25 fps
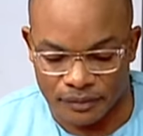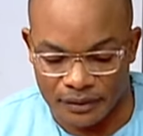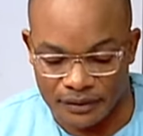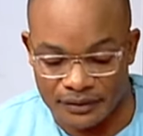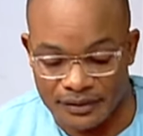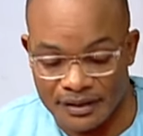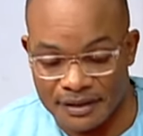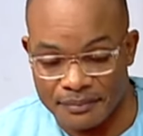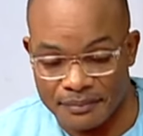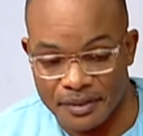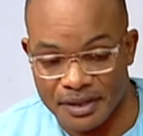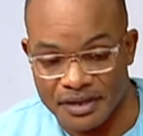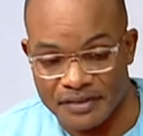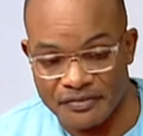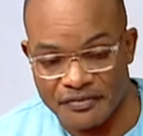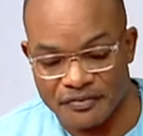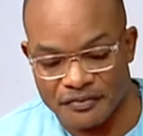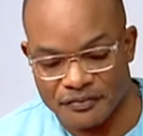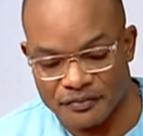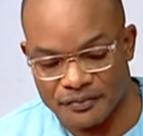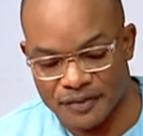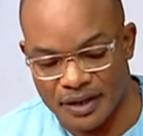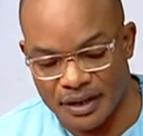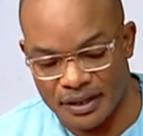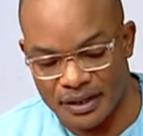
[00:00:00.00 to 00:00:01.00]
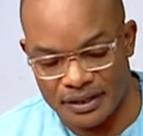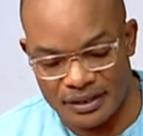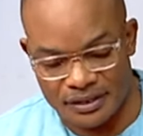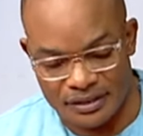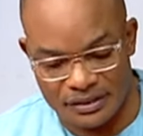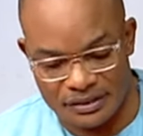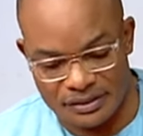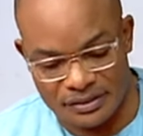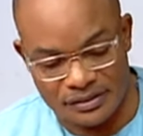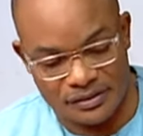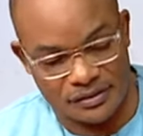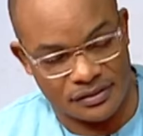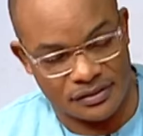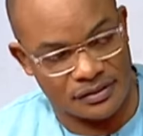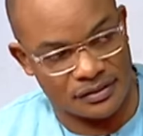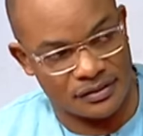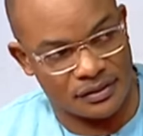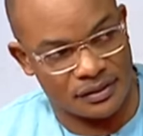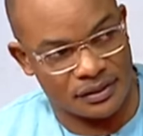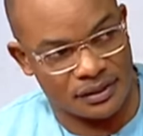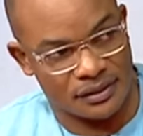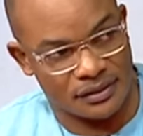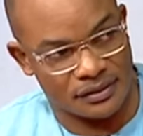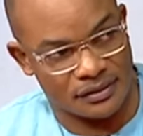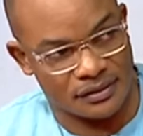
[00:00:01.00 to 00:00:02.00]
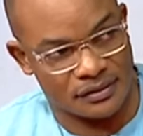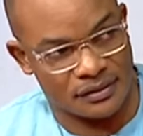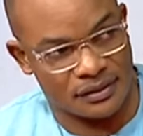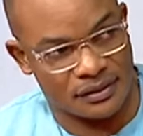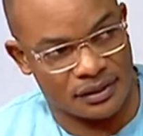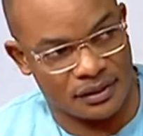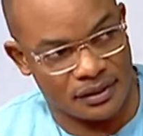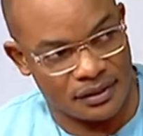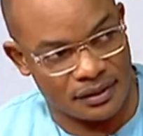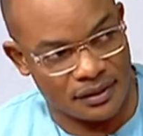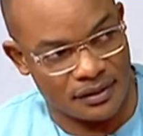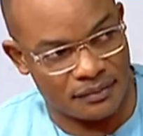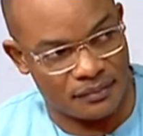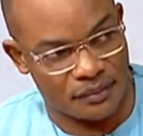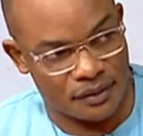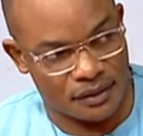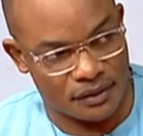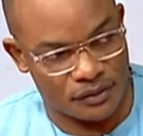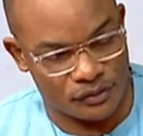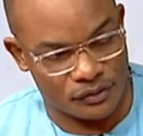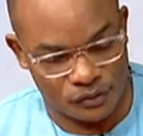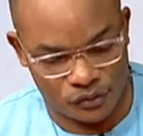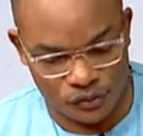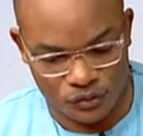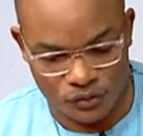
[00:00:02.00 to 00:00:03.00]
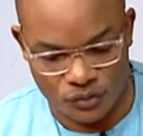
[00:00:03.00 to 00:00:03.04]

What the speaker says: there are many finalists that he begins